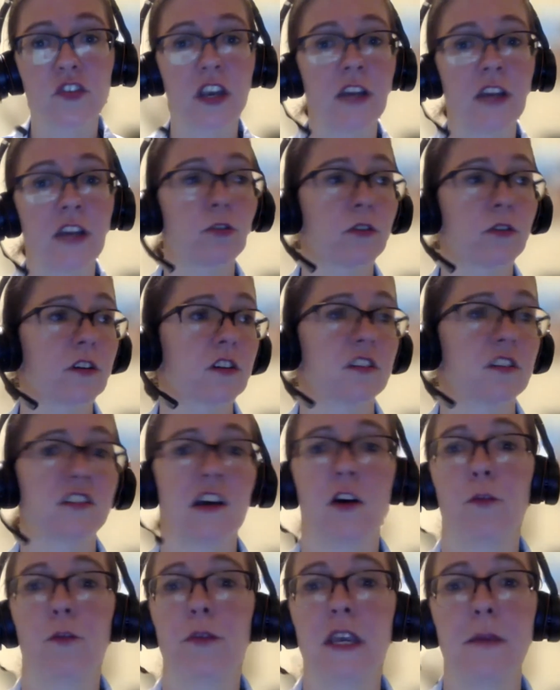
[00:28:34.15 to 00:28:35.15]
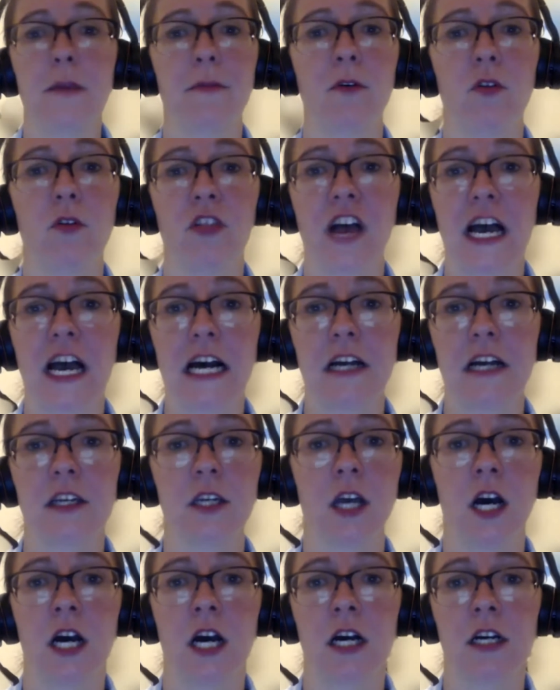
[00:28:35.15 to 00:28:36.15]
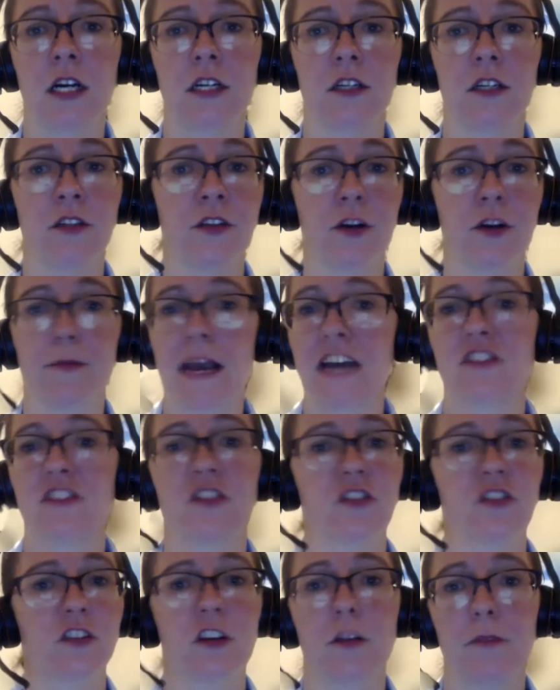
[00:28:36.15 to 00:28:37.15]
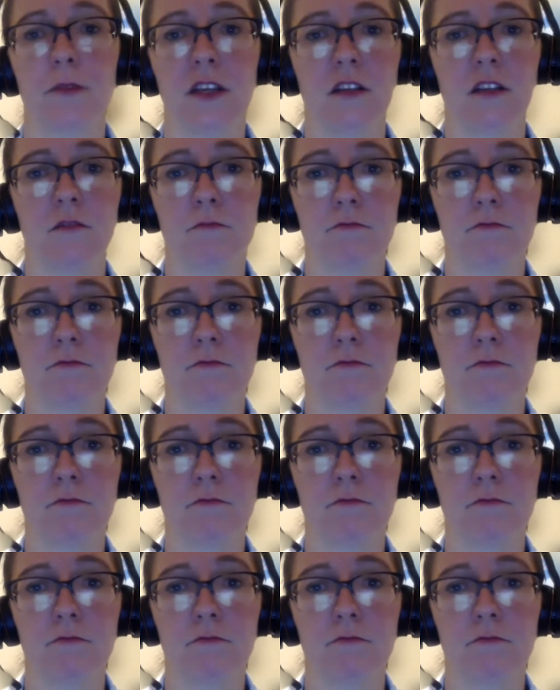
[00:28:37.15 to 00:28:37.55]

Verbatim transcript: and you're going to tell people that uh, their matches are going to be